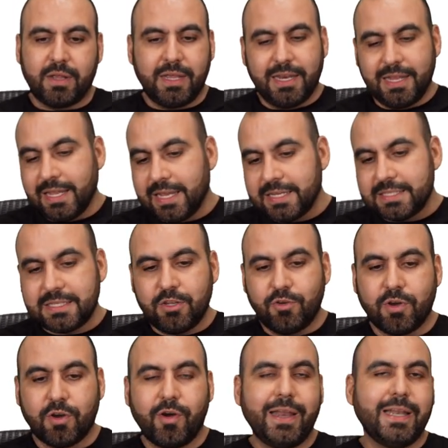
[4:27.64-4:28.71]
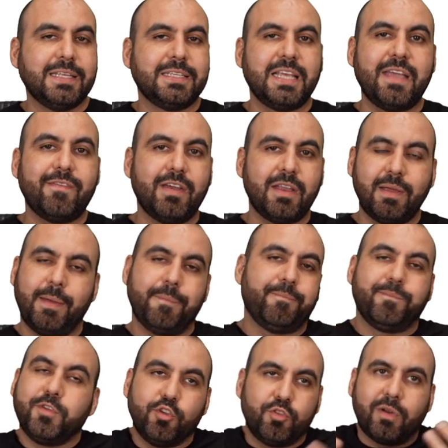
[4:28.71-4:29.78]
it is, you go ahead and save it
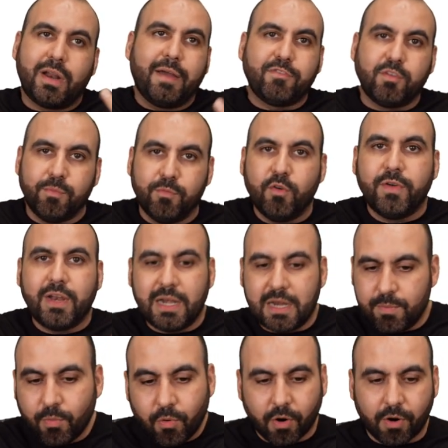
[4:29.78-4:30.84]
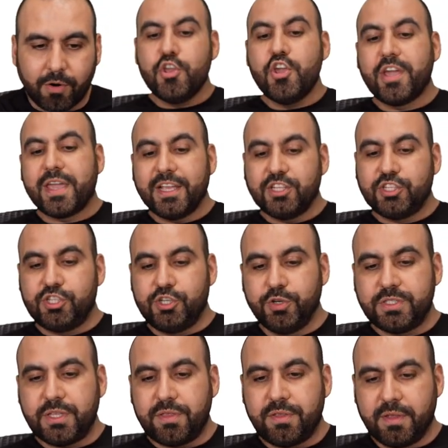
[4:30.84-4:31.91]
and you don't have to move it anymore. You can
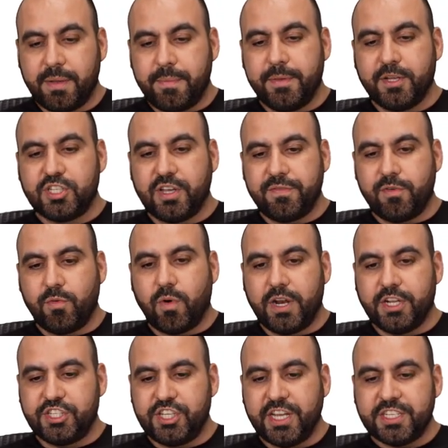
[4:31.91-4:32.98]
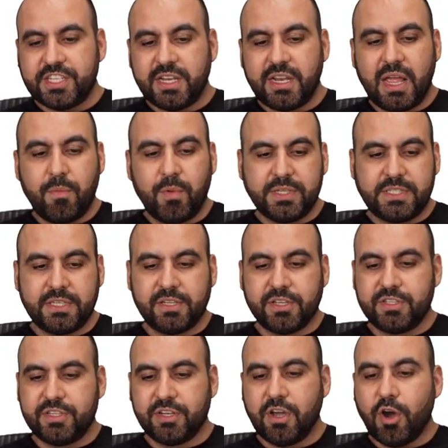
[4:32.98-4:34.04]
choose the image if you want to change it. And once it's
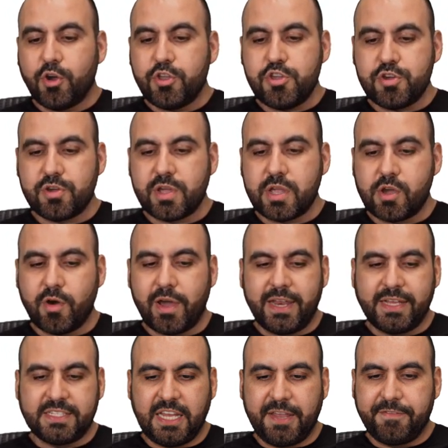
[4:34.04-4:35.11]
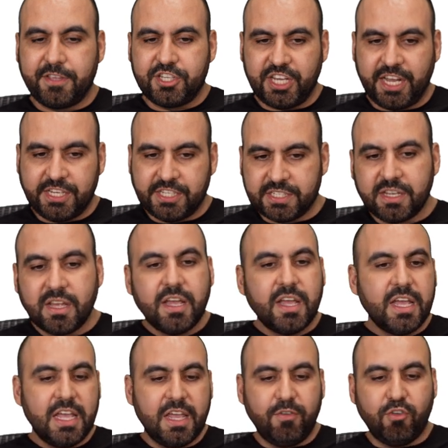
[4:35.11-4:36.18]
good to go, you can go ahead and save the changes.
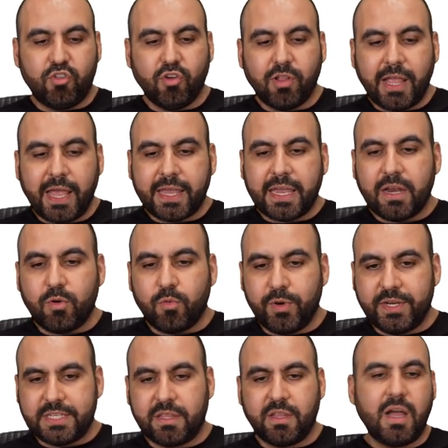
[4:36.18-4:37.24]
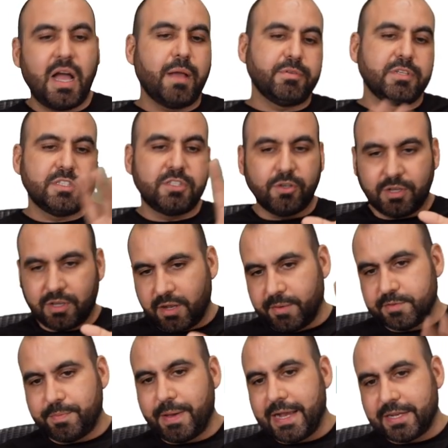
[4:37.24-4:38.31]
If you don't like it, reset the options so it
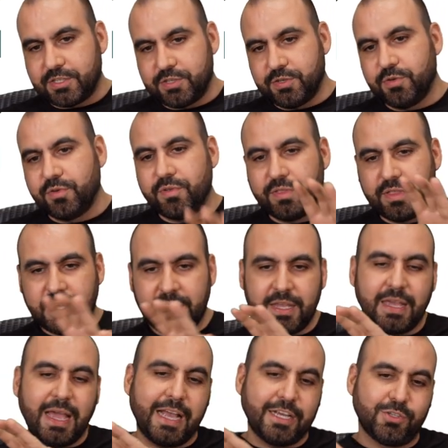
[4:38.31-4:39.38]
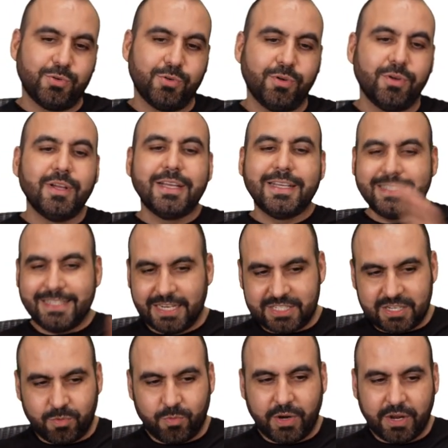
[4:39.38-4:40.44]
comes back to the actual
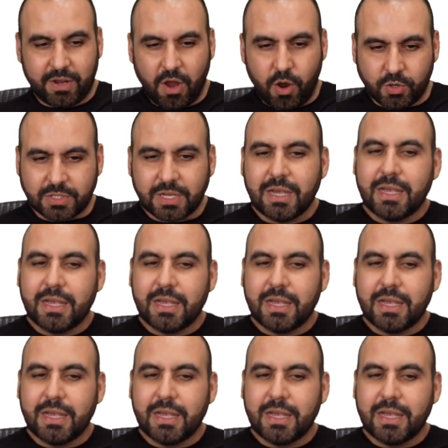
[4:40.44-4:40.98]
section where it goes.